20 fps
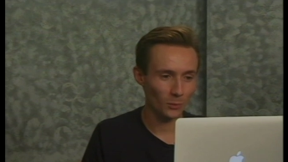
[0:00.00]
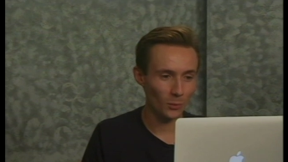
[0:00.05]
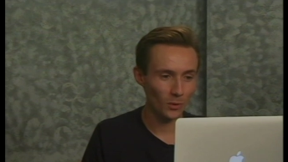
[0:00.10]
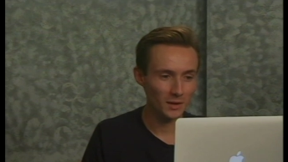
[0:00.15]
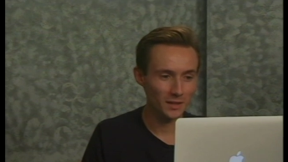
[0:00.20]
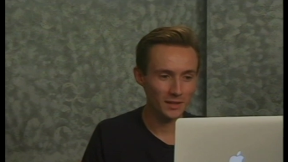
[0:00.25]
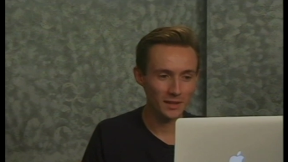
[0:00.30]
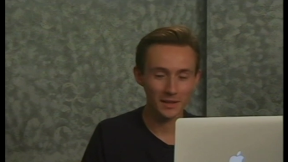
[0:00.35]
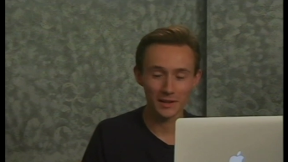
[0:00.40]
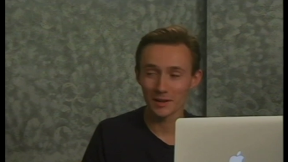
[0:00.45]

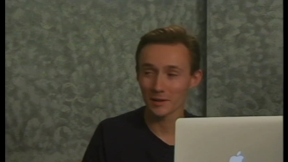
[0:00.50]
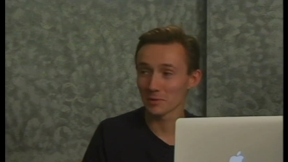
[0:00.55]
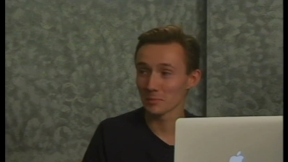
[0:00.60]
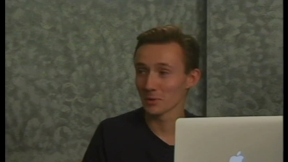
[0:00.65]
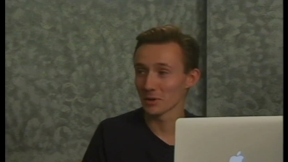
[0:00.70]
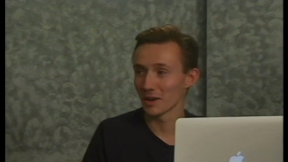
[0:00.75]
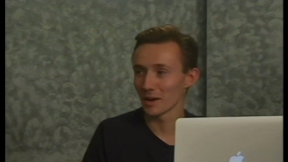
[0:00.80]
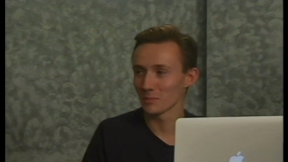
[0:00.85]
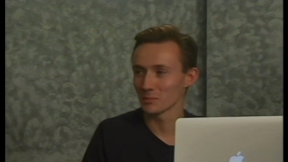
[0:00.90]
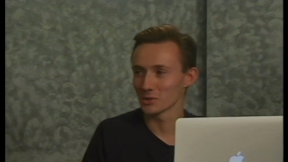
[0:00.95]
what
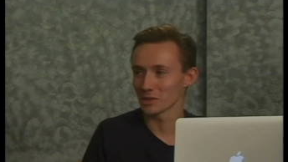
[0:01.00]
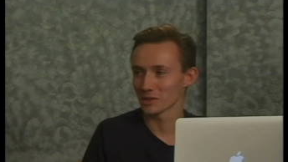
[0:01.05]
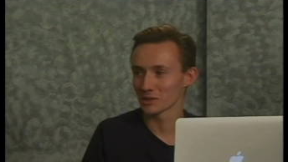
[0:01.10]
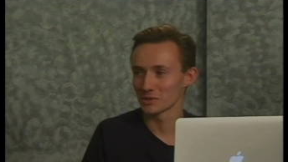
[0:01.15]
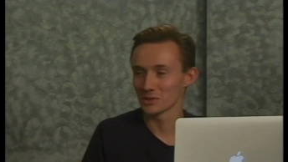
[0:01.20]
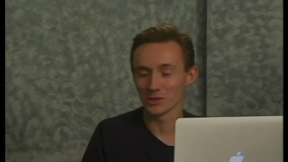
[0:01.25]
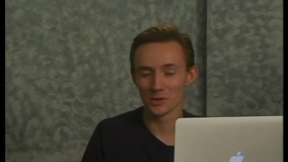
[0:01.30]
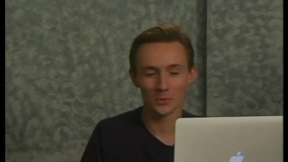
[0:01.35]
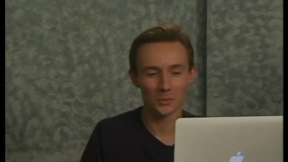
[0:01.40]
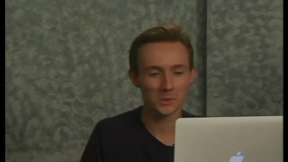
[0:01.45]
inanimate object
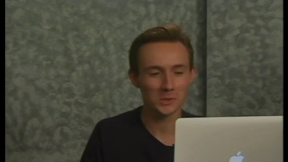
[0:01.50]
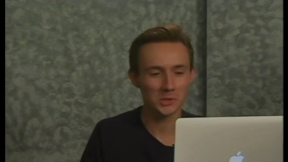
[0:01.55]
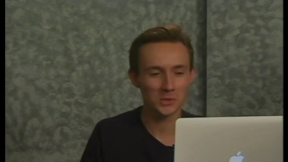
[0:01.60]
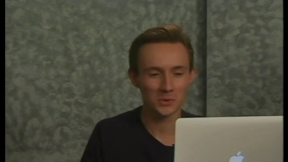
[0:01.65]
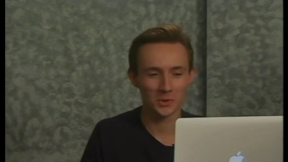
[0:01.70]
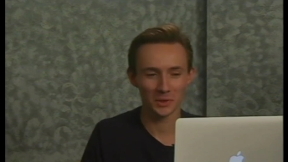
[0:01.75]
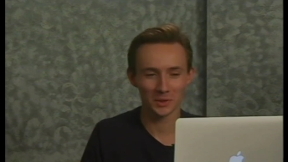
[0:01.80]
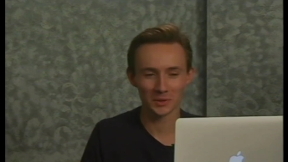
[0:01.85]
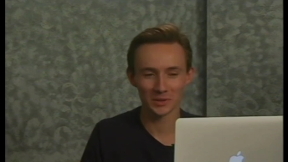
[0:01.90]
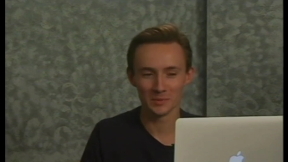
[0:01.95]
do you wish you
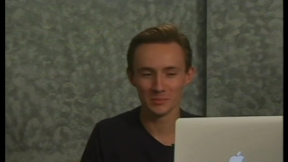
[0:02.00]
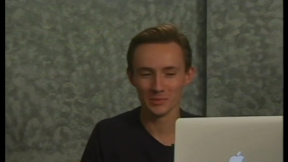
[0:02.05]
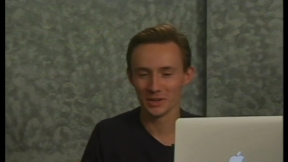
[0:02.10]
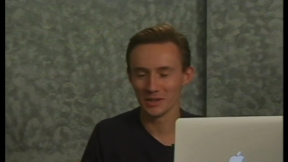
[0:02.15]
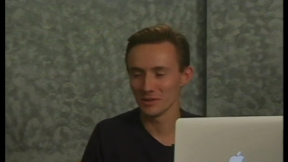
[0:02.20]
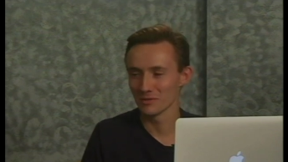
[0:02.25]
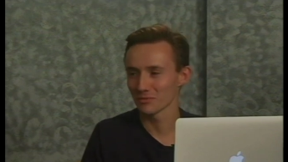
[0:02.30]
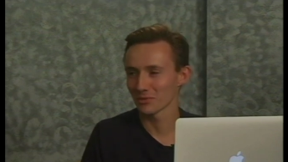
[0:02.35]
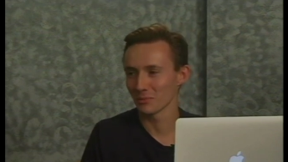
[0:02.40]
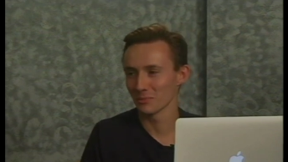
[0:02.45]
could
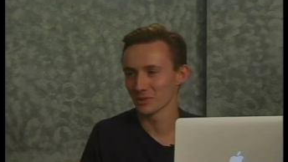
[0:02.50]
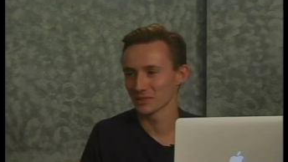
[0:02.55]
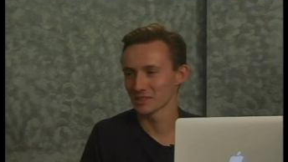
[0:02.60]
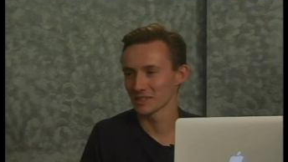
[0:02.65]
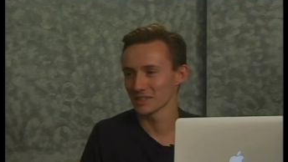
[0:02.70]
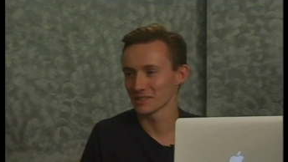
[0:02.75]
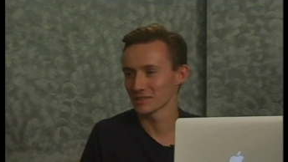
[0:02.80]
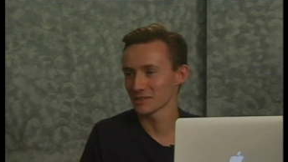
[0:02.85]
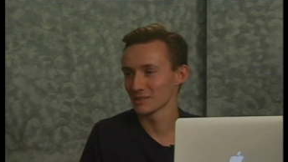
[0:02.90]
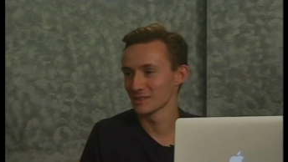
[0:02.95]
eliminate from
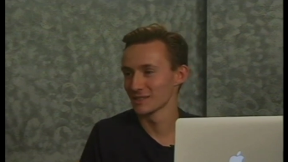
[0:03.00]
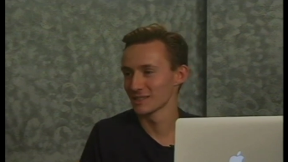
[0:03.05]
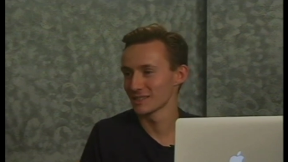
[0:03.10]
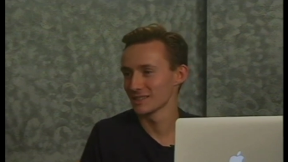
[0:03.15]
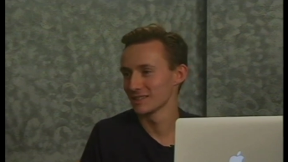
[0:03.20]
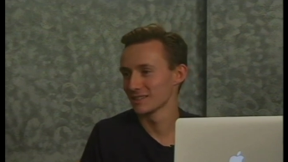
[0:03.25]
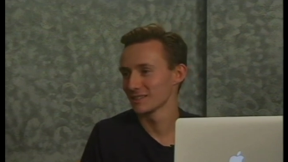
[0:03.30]
existence?